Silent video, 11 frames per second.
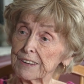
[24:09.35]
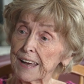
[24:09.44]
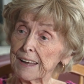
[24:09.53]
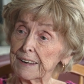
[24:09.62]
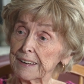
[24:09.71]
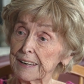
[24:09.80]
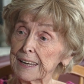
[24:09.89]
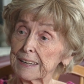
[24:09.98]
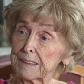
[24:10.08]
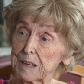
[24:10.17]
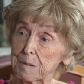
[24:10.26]
down and
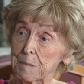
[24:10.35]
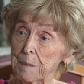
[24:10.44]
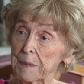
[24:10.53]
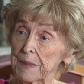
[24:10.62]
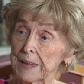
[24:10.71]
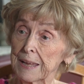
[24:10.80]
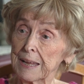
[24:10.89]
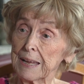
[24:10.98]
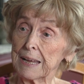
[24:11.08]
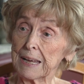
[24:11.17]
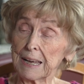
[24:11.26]
hit them.
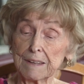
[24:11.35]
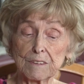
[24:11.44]
And